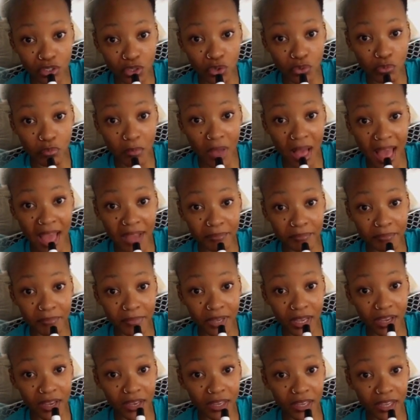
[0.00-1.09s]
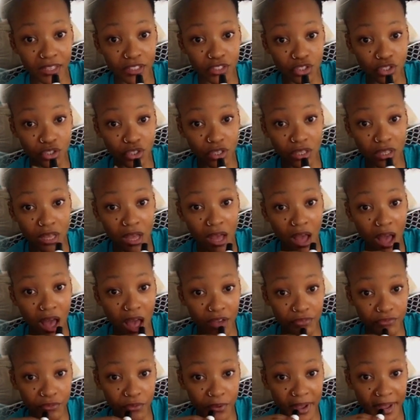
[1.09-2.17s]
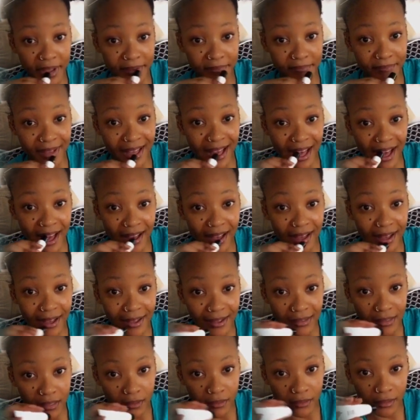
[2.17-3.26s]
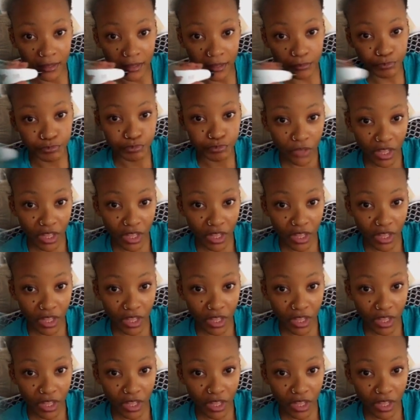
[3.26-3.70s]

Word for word: you might make it to the halfway mark.